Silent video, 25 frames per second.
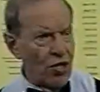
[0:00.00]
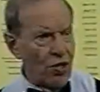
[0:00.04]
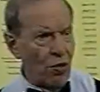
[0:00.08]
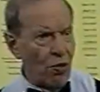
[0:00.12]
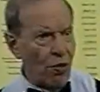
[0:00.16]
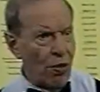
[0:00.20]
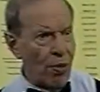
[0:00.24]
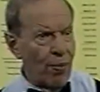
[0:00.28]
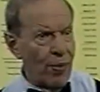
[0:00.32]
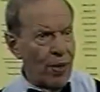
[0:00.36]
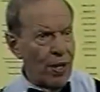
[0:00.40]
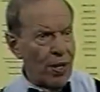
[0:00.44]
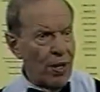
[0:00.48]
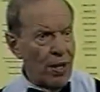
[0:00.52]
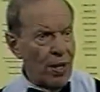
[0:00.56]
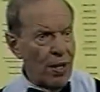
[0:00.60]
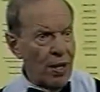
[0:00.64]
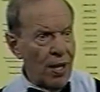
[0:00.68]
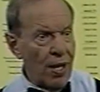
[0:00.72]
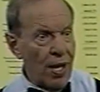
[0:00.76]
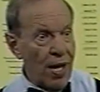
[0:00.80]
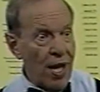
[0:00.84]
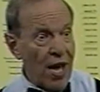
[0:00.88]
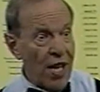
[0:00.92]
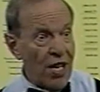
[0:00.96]
to them
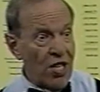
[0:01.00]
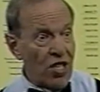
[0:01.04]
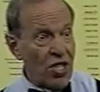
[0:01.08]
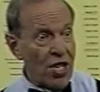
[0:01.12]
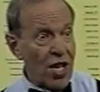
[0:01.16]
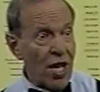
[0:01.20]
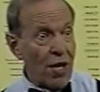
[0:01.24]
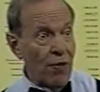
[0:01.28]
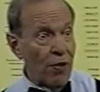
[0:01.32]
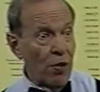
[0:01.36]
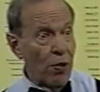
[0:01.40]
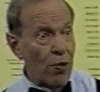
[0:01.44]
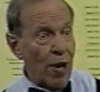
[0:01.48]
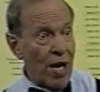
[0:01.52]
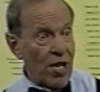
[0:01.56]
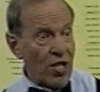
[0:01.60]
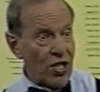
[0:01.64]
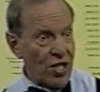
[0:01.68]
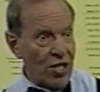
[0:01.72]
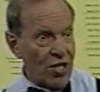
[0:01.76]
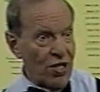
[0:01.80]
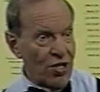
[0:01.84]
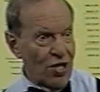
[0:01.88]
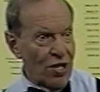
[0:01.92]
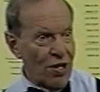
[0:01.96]
and a set of
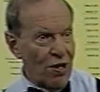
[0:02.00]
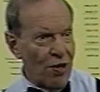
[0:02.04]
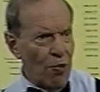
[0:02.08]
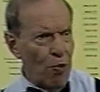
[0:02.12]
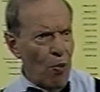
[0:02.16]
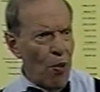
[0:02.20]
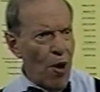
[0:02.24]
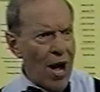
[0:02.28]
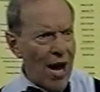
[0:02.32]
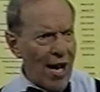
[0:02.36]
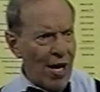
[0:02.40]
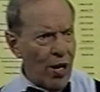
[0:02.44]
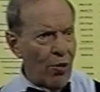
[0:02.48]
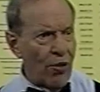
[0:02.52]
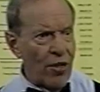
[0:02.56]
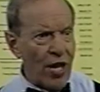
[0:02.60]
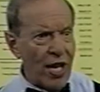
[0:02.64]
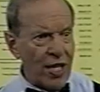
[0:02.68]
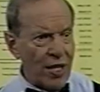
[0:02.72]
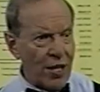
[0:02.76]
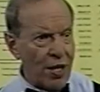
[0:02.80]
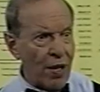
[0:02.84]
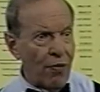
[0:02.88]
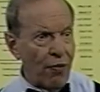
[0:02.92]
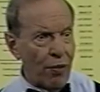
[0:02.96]
questions. Why are
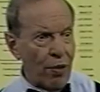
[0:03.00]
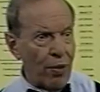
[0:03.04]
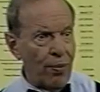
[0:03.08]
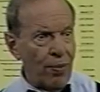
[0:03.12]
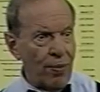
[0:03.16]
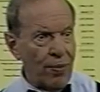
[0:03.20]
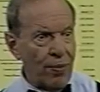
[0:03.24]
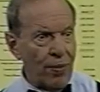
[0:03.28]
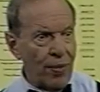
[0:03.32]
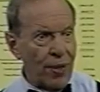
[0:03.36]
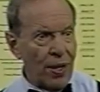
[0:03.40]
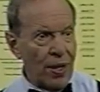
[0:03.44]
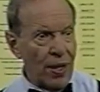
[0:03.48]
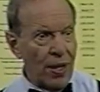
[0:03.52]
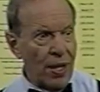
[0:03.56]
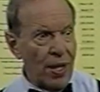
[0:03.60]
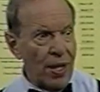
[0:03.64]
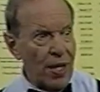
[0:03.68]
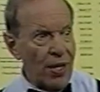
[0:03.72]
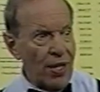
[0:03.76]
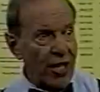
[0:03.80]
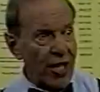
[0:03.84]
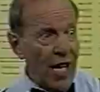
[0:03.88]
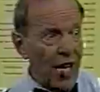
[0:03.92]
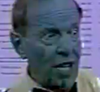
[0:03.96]
they different?
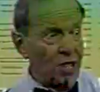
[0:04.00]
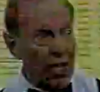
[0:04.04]
The